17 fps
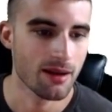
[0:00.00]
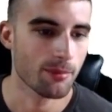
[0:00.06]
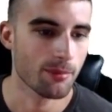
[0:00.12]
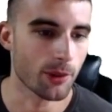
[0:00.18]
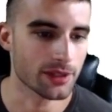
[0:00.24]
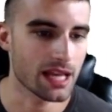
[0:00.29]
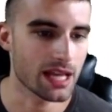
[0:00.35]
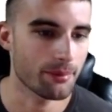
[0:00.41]

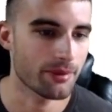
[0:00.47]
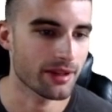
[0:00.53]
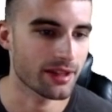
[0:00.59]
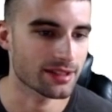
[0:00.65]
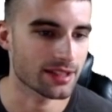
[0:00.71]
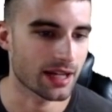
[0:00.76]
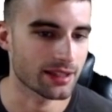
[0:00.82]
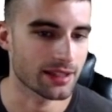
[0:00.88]
But with that being
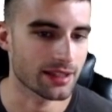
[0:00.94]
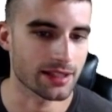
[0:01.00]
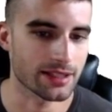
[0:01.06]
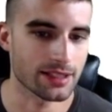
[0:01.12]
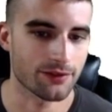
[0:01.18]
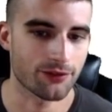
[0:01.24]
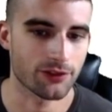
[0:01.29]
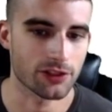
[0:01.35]
said, I think
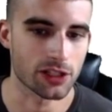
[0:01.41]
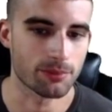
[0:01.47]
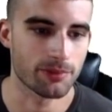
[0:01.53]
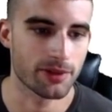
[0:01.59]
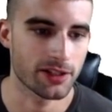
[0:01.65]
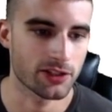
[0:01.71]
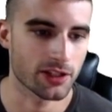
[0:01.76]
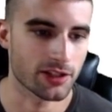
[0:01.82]
that's it for the
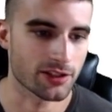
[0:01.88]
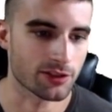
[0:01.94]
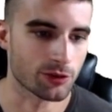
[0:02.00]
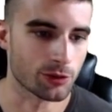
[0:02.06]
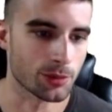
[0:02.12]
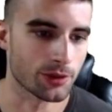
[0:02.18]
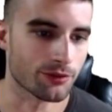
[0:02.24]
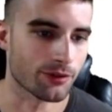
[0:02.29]
pitching, so
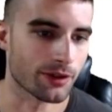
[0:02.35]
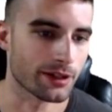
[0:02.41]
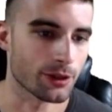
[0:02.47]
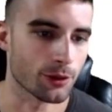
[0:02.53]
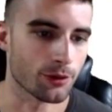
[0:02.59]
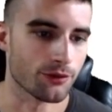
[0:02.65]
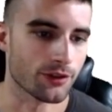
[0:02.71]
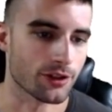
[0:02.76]
we'll move right
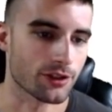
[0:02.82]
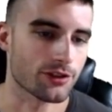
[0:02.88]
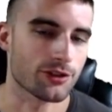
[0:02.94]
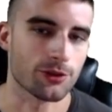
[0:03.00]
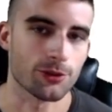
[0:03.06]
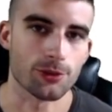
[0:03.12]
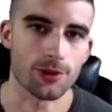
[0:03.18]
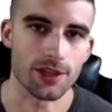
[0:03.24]
over
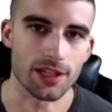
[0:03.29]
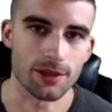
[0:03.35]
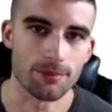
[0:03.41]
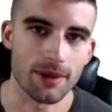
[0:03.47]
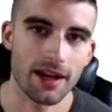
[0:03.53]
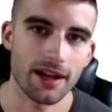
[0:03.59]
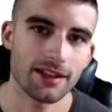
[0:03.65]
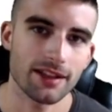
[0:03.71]
to the
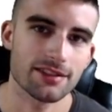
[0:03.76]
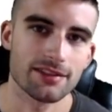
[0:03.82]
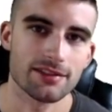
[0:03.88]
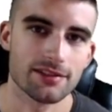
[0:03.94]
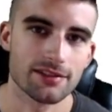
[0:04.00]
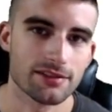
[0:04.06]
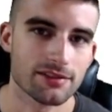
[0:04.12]
bats.